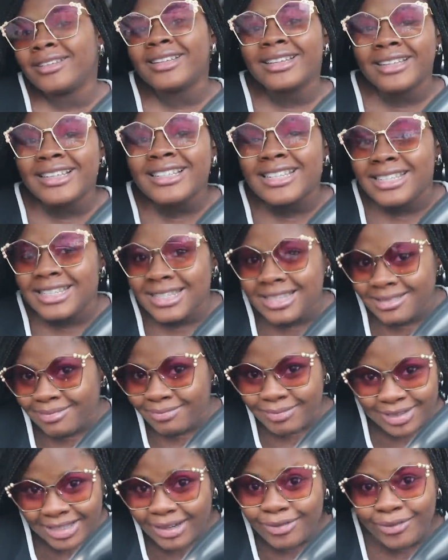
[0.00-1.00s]
this is
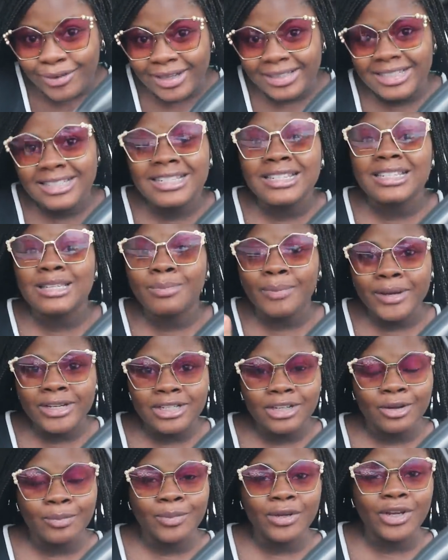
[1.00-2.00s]
different, this is
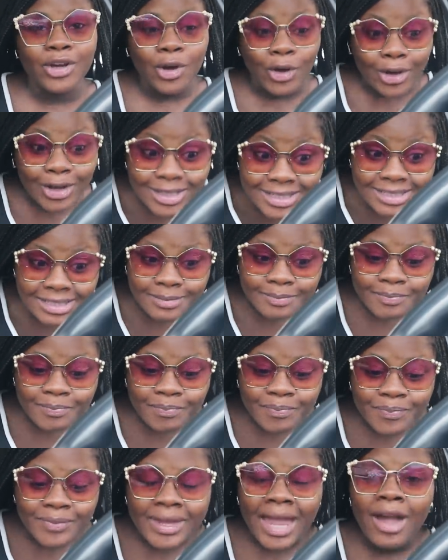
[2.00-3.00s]
special because
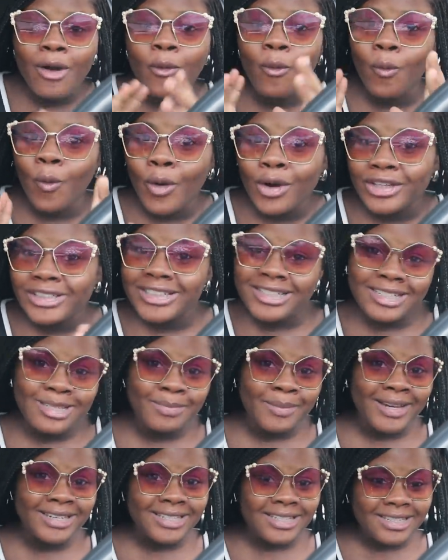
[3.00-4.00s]
one, she's
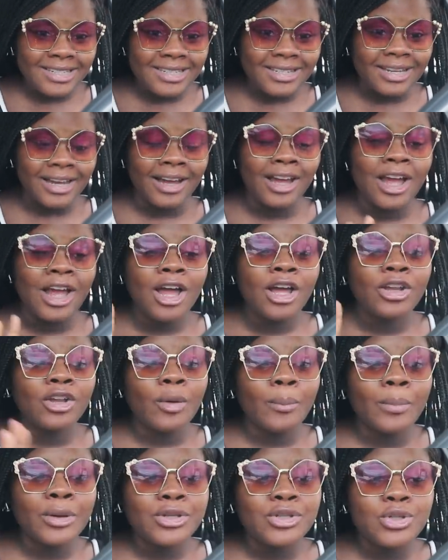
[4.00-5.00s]
my sister.
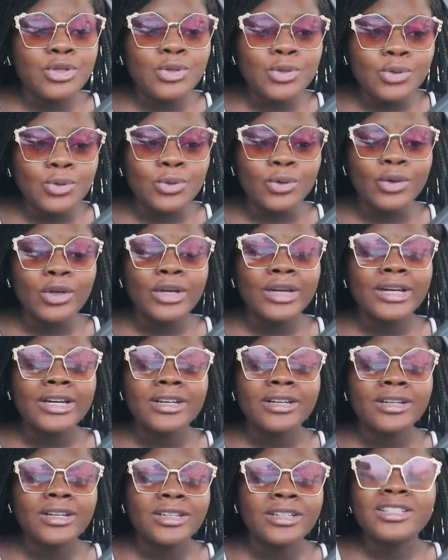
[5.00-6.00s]
Number two,
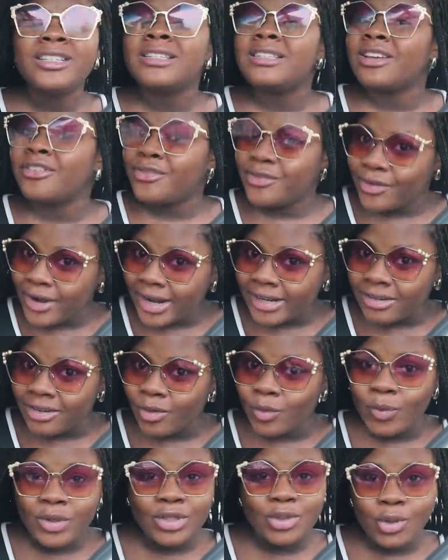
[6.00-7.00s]
she's a friend,
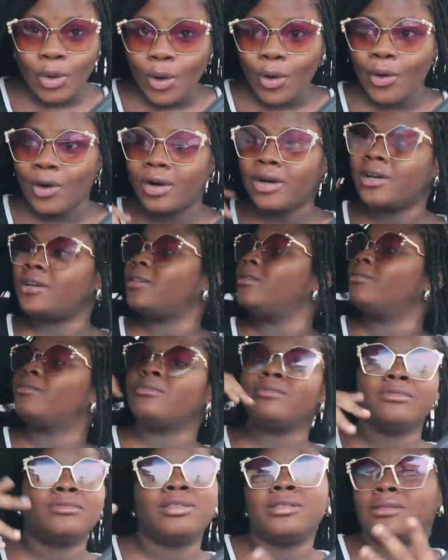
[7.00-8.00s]
we talk.
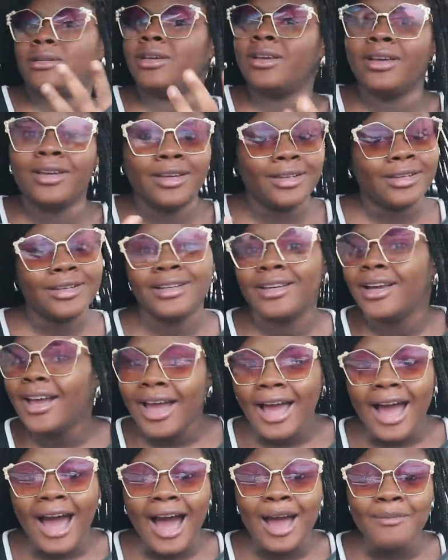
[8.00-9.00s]

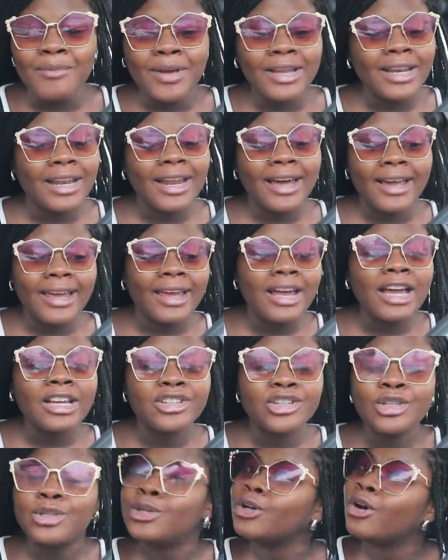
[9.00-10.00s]
I mean, like,
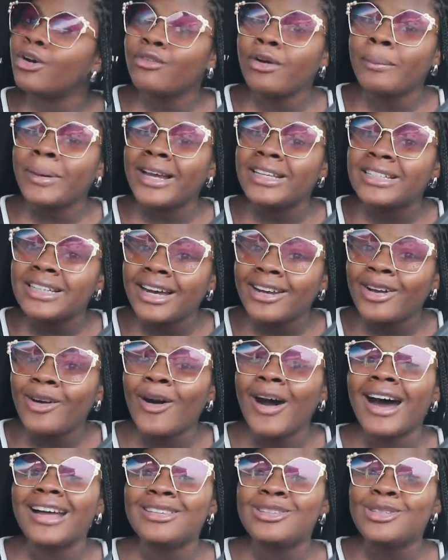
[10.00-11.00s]
she took over my
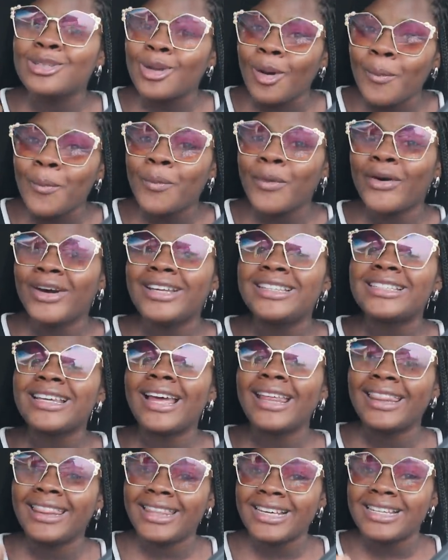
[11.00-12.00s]
channel at some point
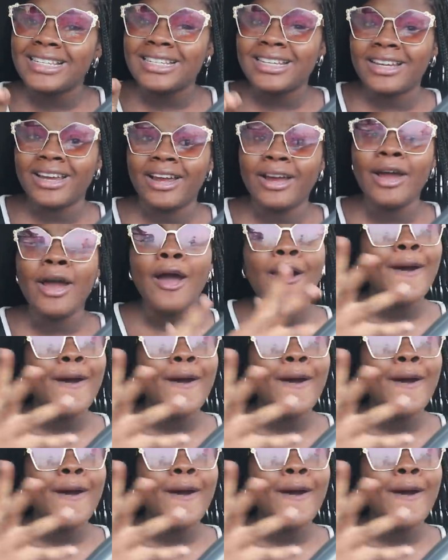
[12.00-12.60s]
this year.